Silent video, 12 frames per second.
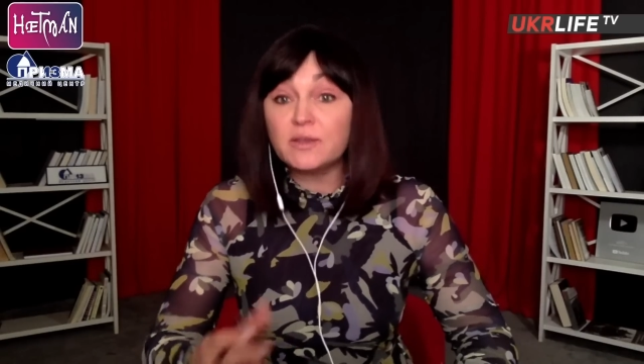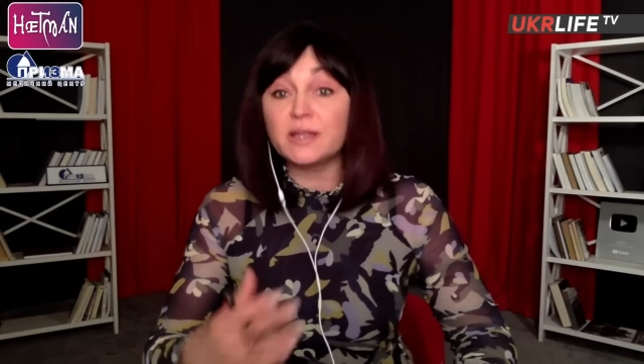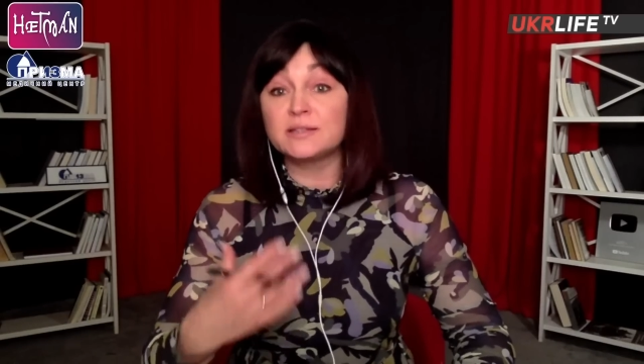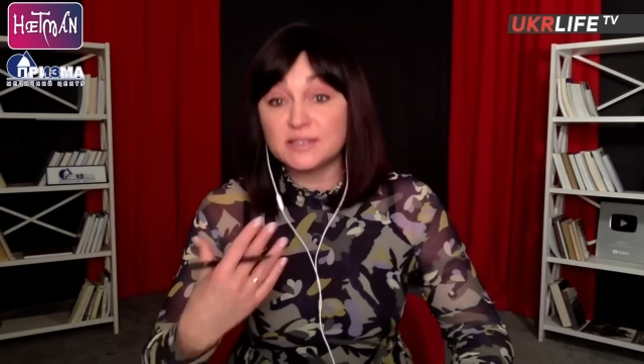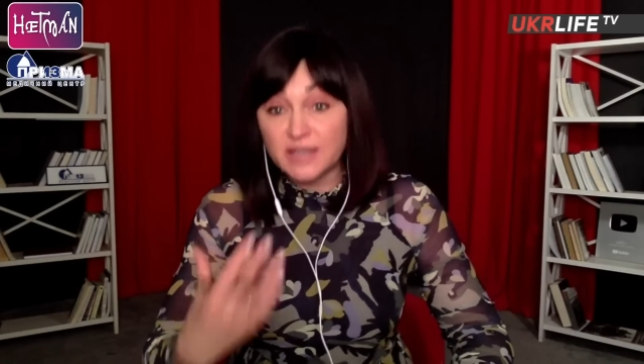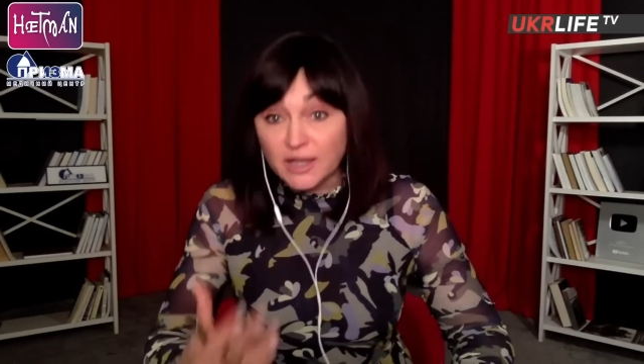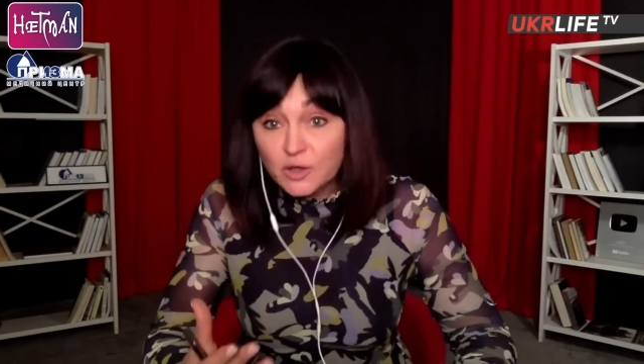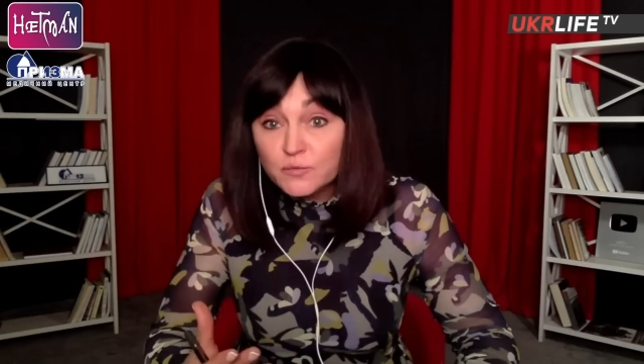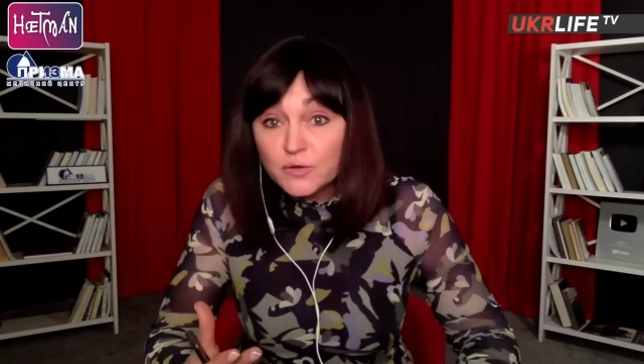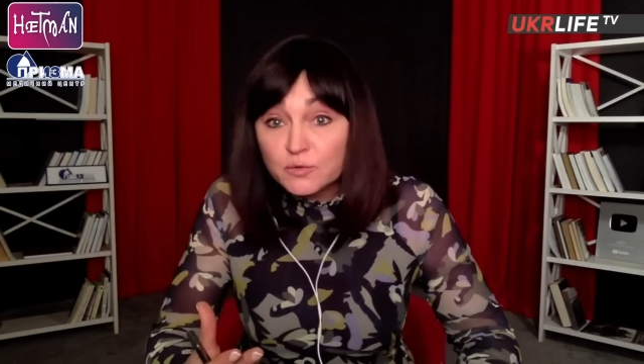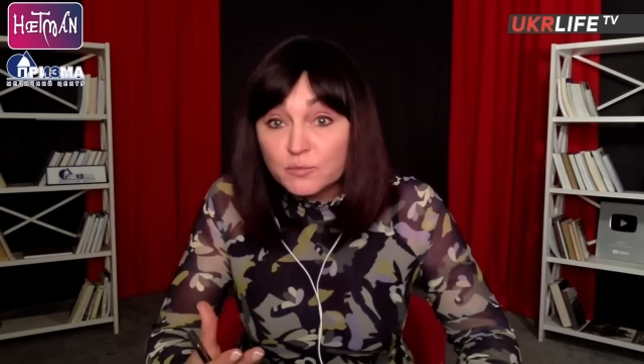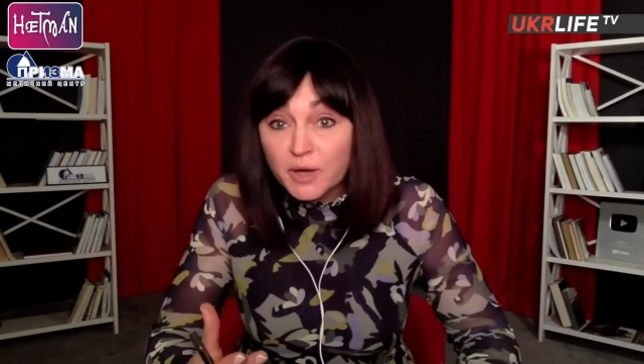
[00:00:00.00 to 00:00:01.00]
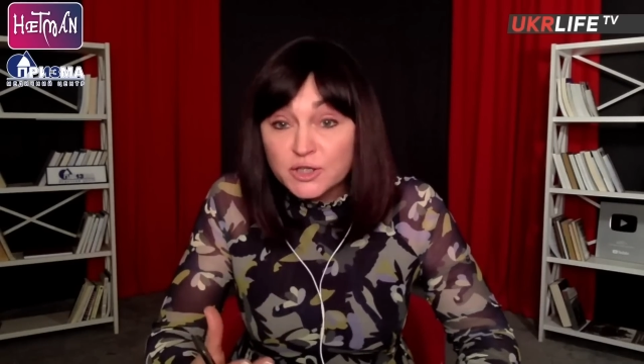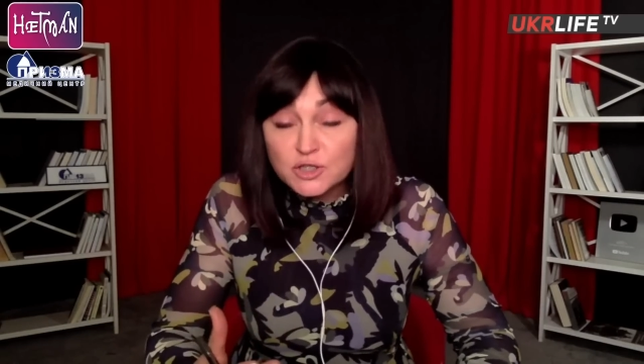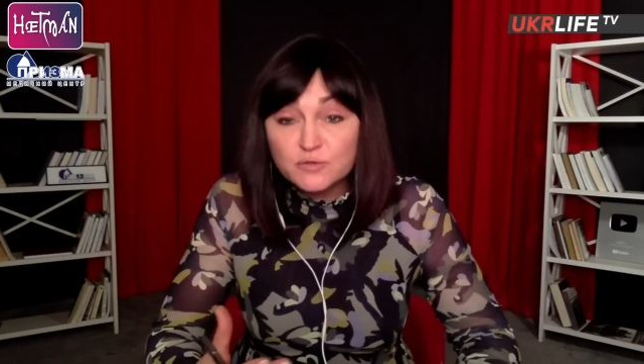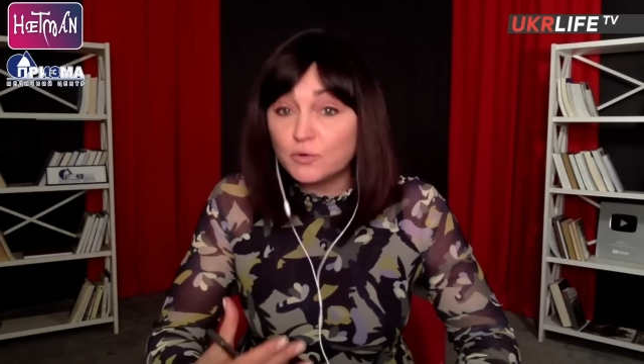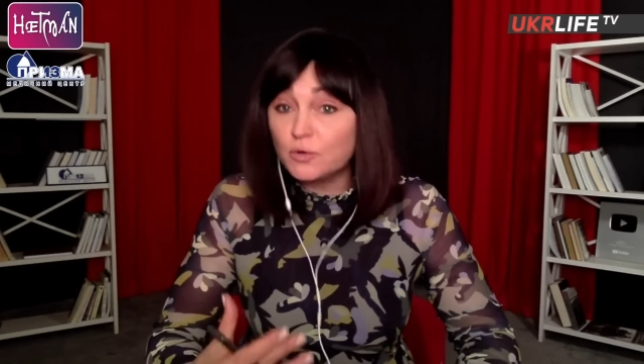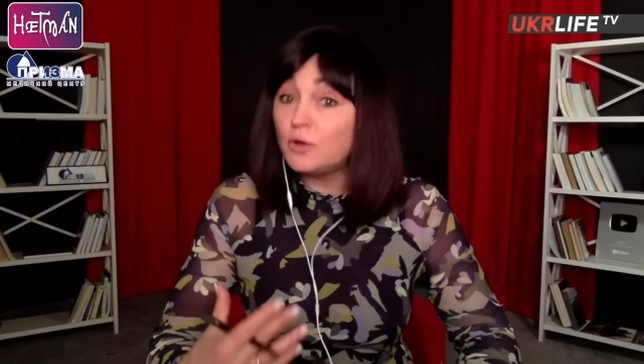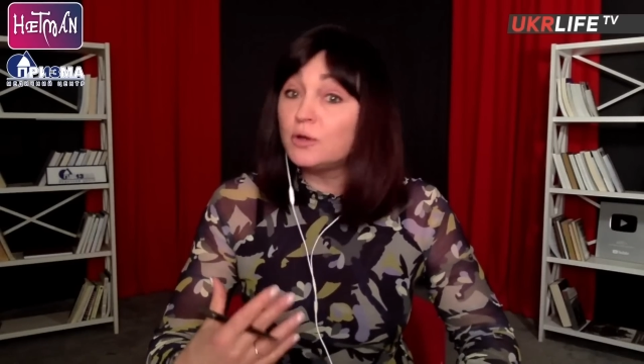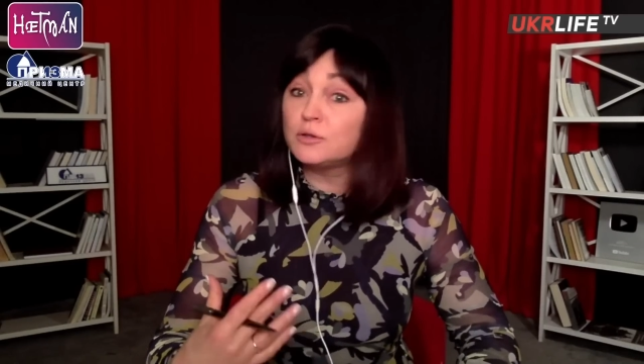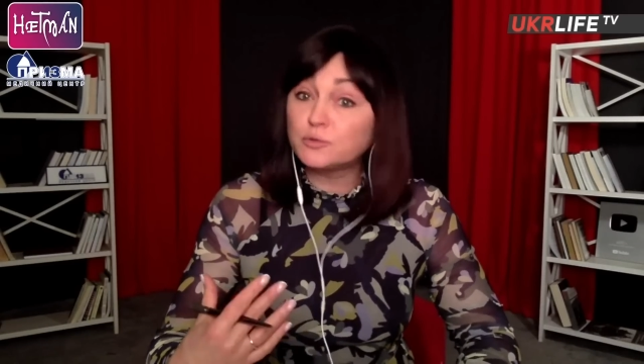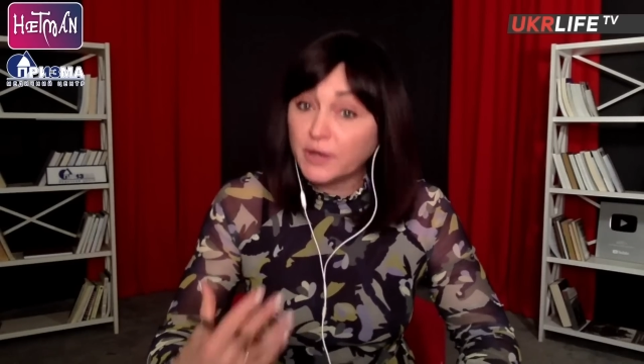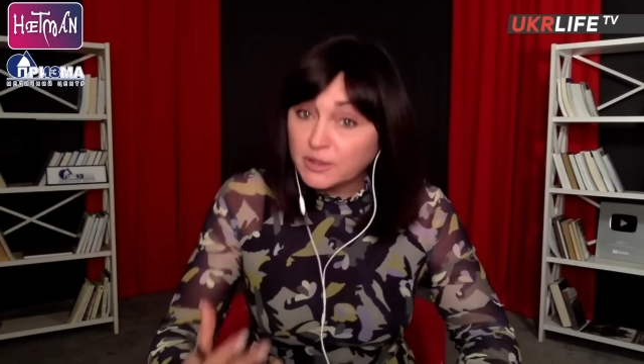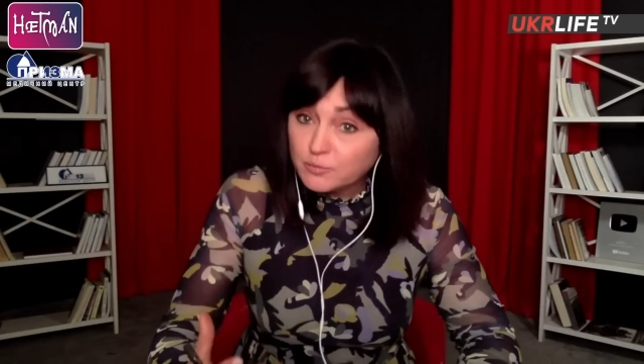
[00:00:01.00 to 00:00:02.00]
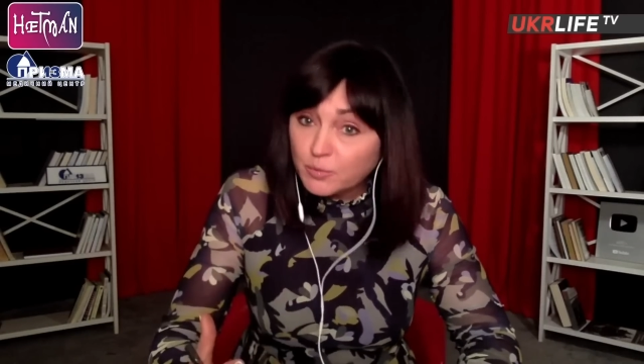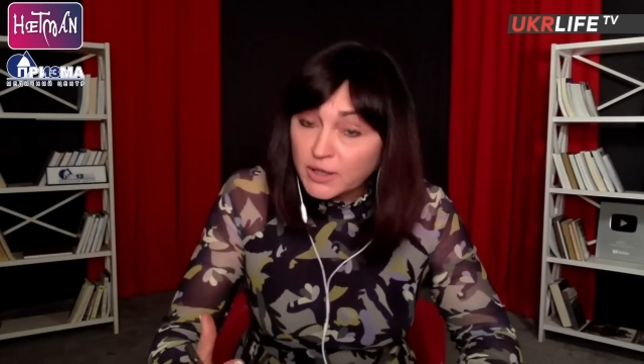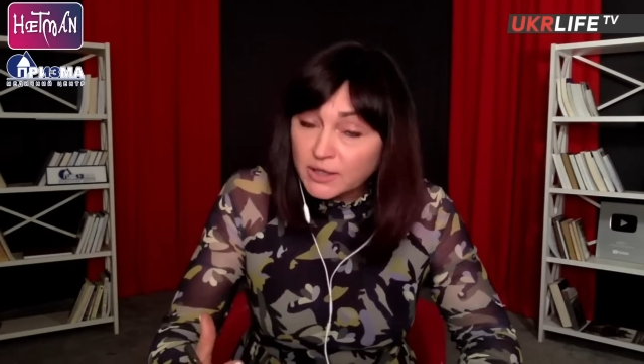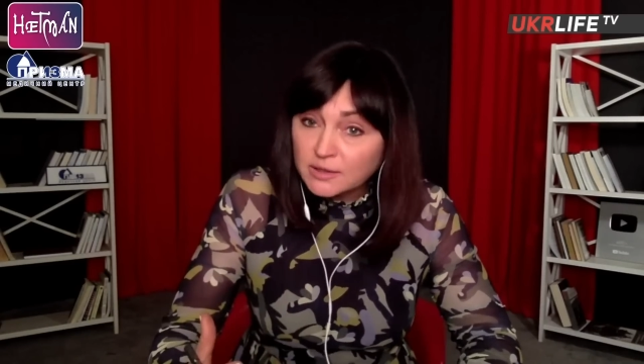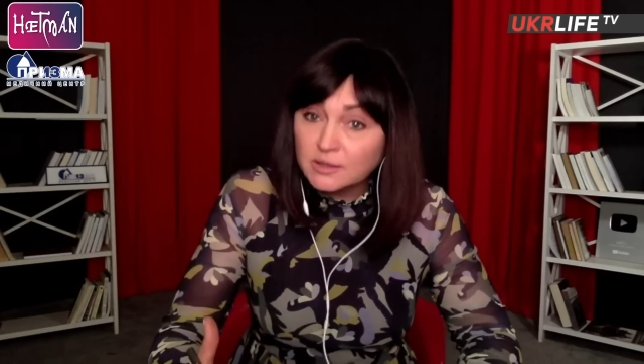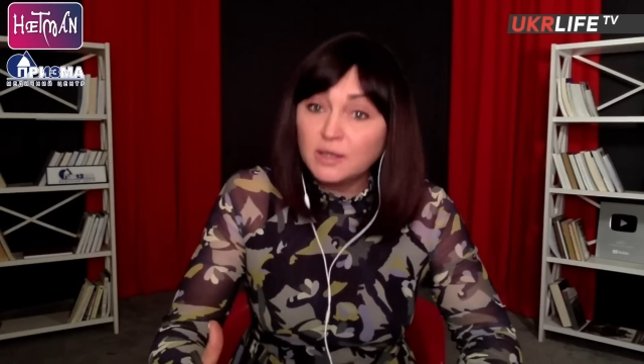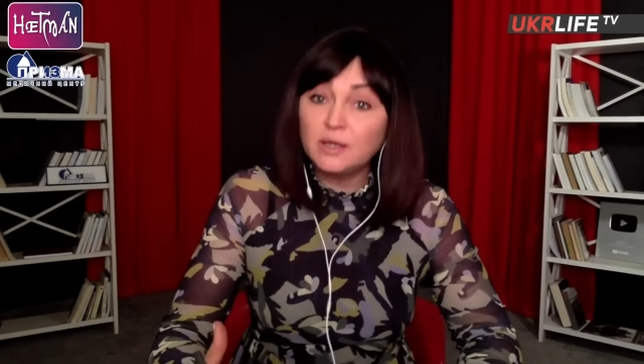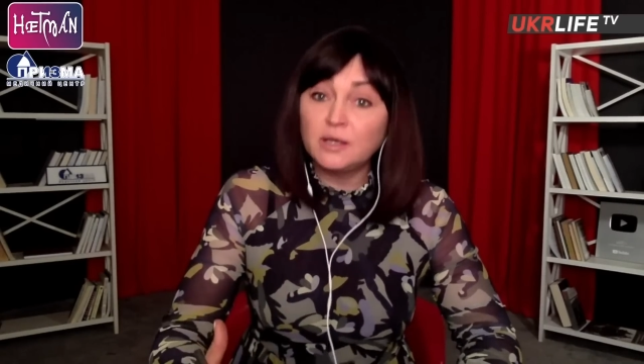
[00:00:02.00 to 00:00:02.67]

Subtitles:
And thank you very much for Great Britain